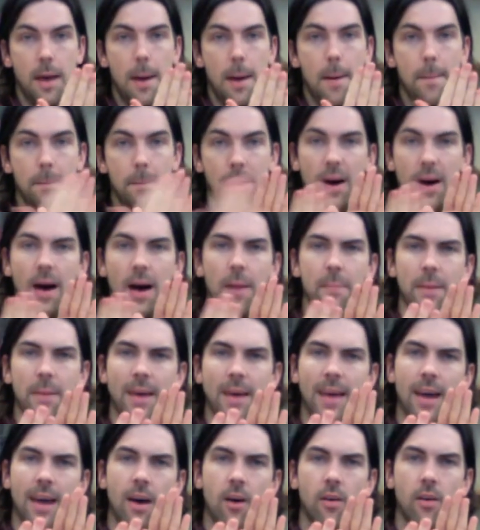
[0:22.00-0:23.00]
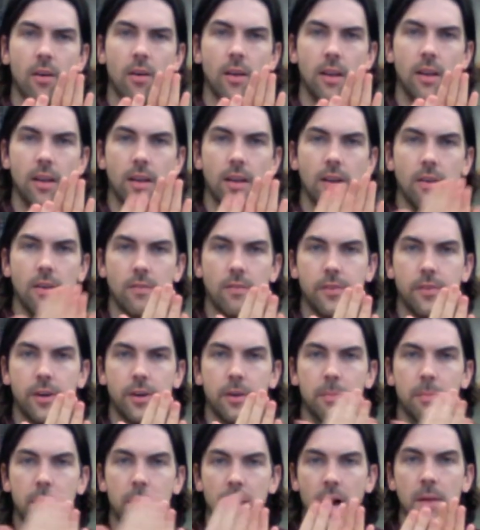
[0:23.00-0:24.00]
popping out for
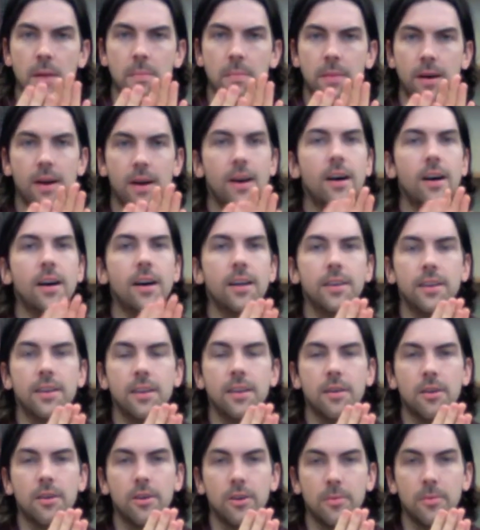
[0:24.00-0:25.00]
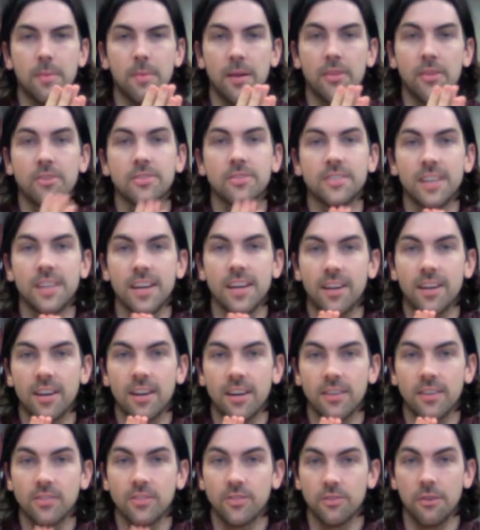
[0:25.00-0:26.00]
your mom on her Mother's Day
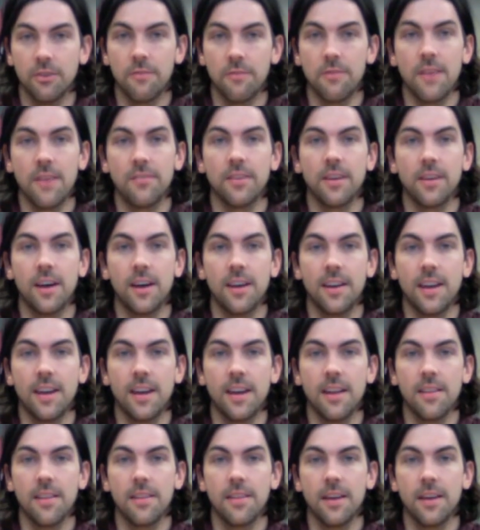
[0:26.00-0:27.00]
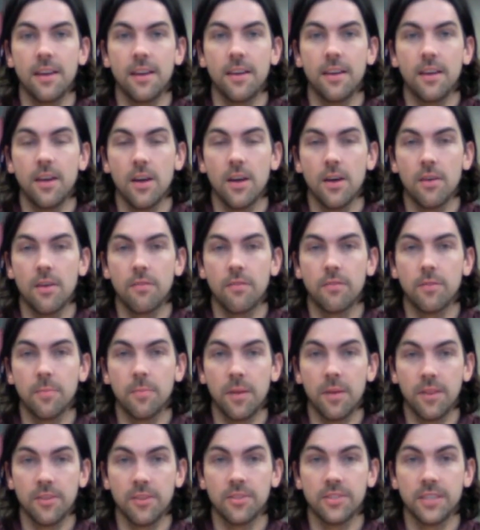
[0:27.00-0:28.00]
card. So if you haven't gotten anything for
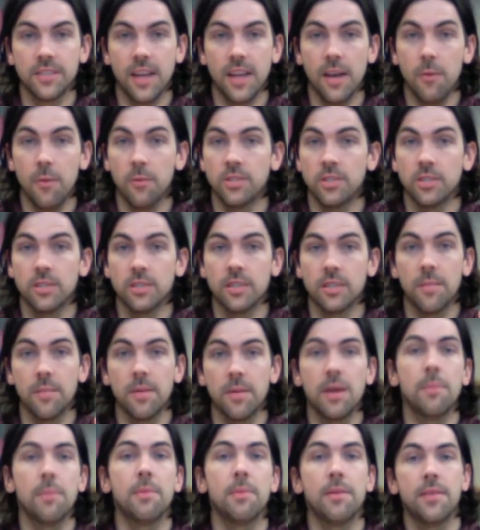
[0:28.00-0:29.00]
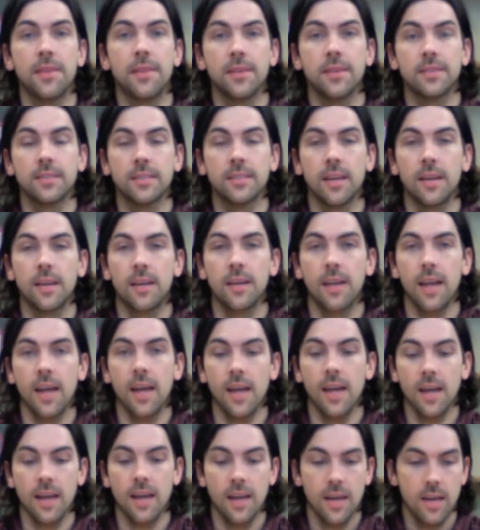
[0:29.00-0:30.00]
Mother's Day, which is coming up on this
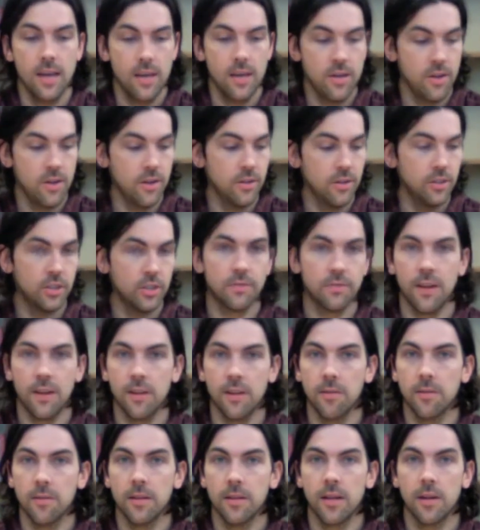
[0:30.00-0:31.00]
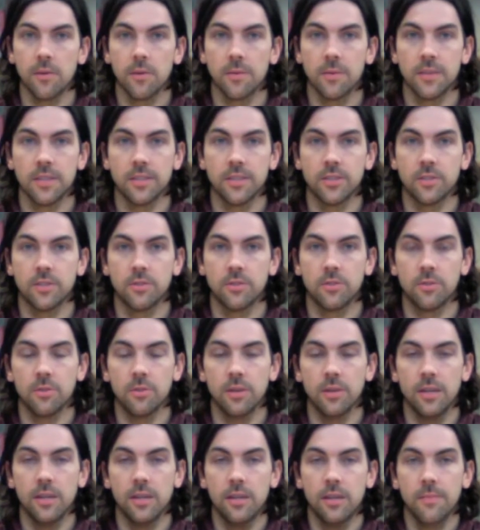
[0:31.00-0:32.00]
Sunday, you can just follow along with this
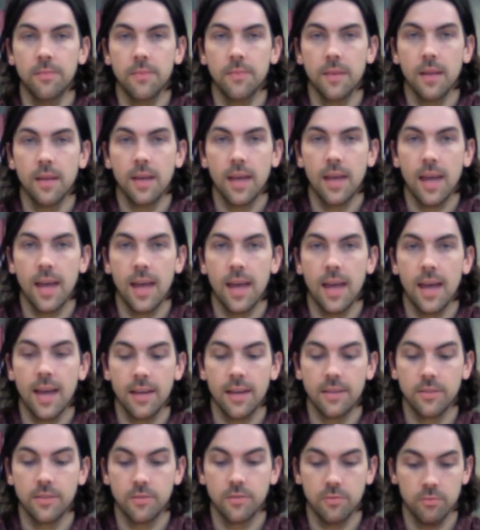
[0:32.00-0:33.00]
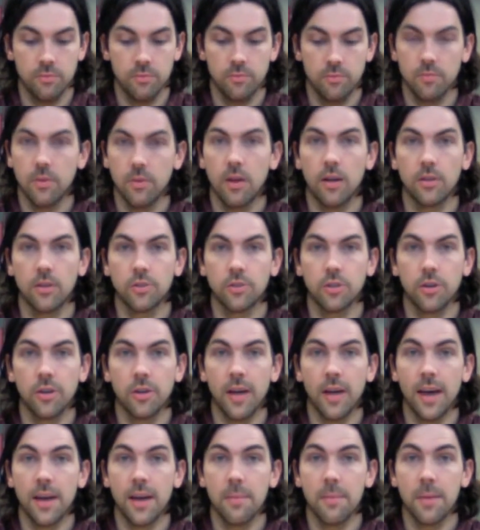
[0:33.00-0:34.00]
tutorial and I'll show you
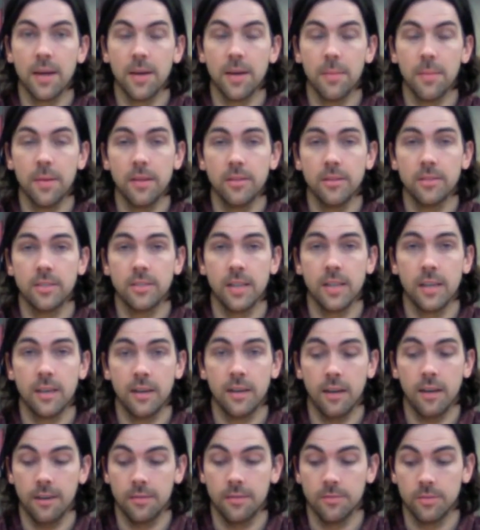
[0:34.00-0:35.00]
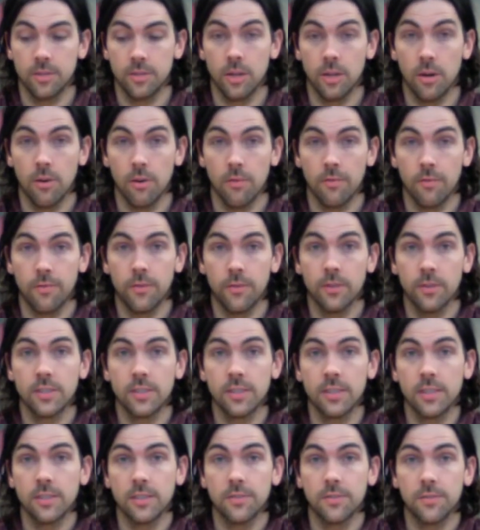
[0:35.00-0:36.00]
how to make a Mother's Day card. So first
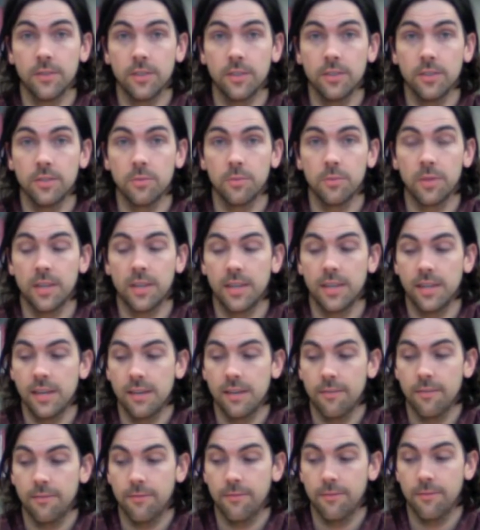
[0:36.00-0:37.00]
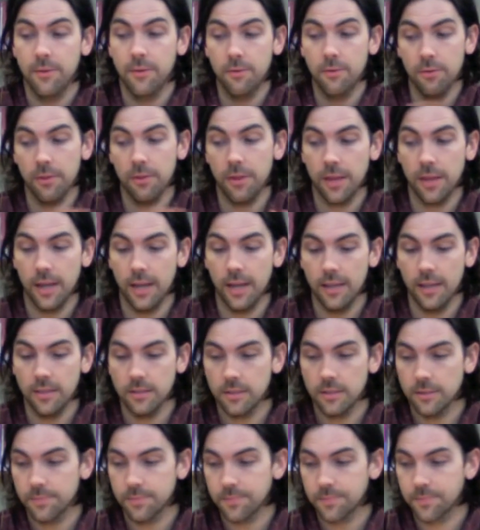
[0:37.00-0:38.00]
things first, we're going to need a few
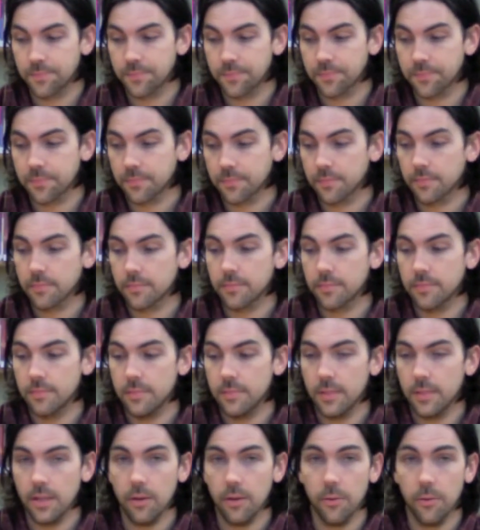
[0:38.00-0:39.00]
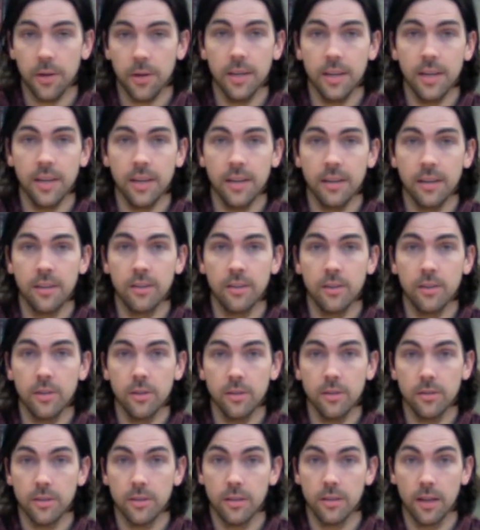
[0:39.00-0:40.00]
things. You're going to
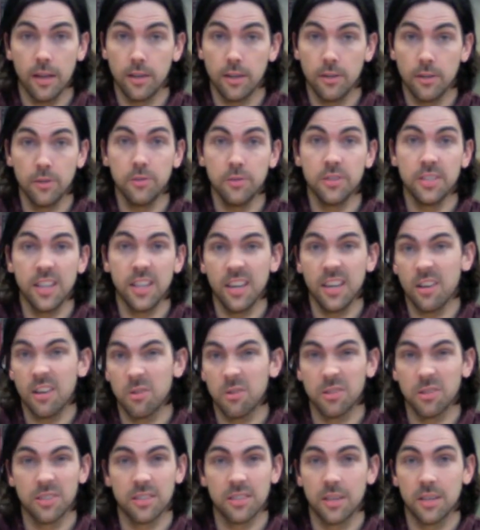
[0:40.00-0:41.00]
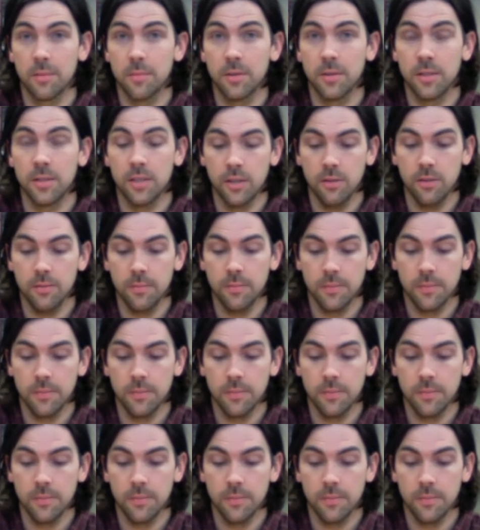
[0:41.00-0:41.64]
need a glue stick or some glue,